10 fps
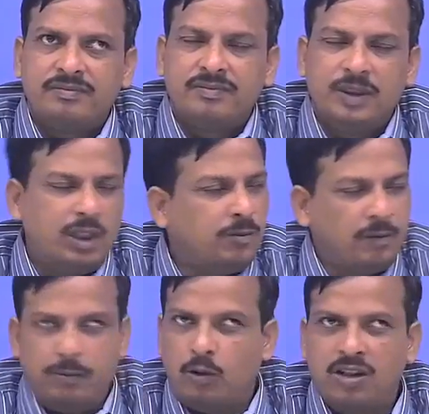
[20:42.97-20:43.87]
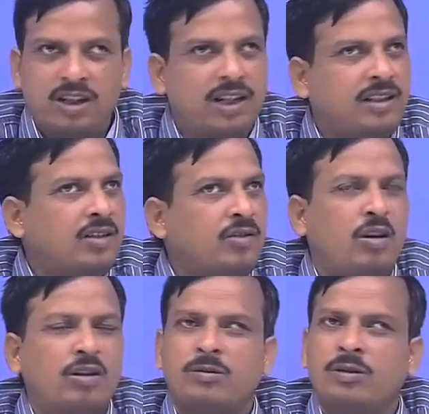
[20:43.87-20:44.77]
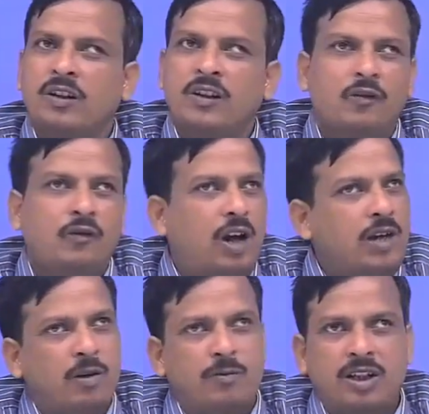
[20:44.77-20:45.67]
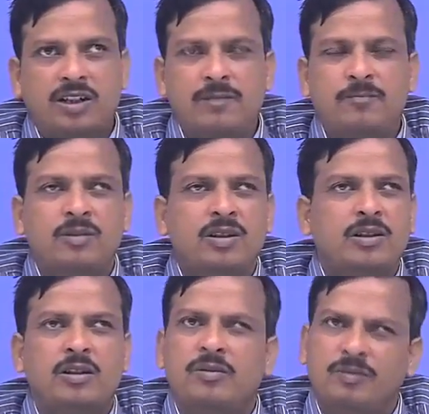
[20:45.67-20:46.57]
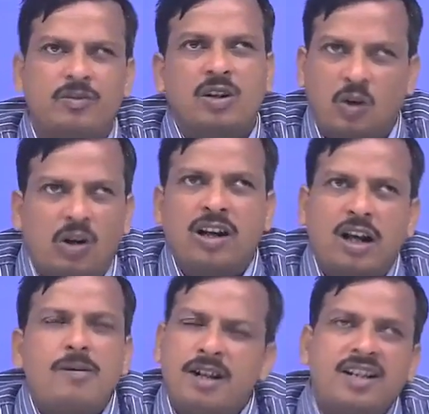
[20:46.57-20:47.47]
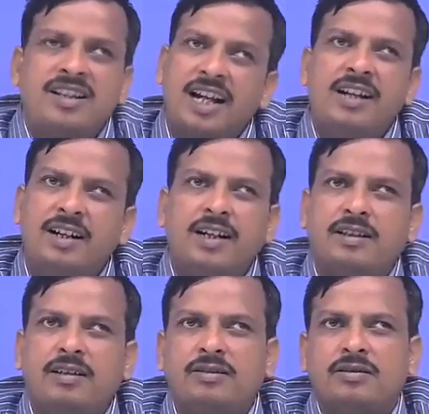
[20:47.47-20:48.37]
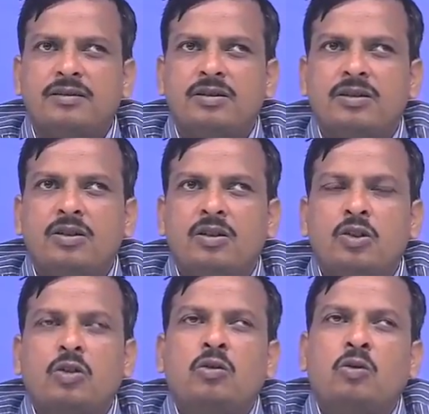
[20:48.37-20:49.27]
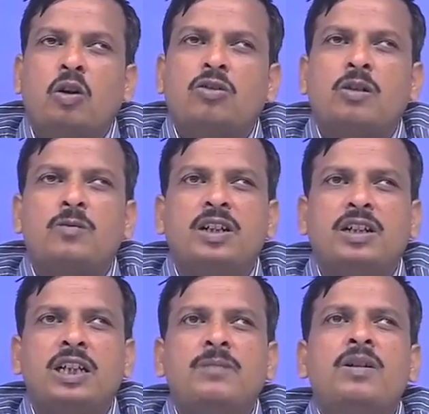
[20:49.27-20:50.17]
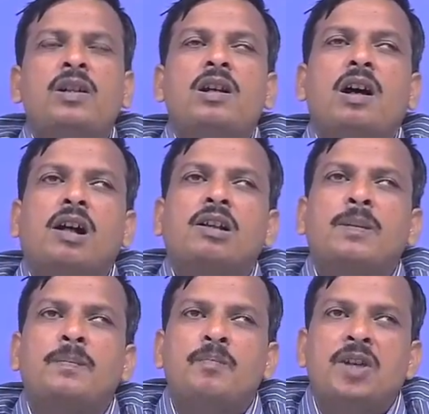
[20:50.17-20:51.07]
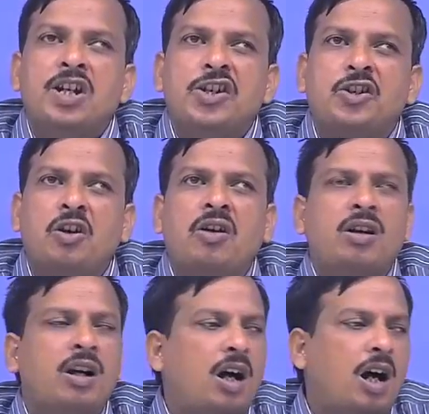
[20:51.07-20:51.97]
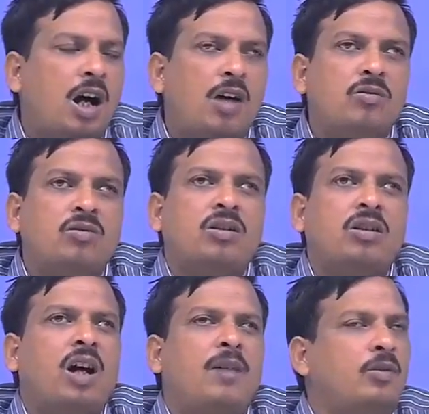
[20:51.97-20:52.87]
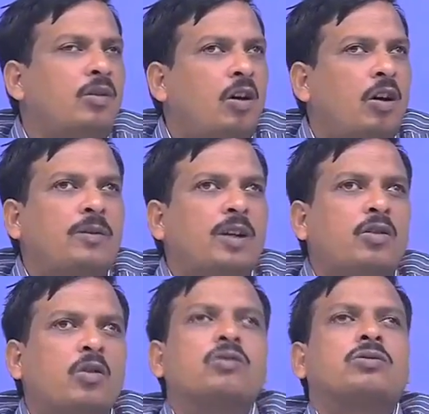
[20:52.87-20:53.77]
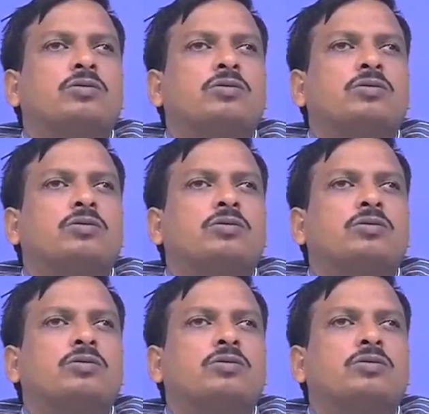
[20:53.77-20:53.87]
If it is 40 lecture course, 5 objective, on an average 8 lectures. So, course objective are the major outcome of the course.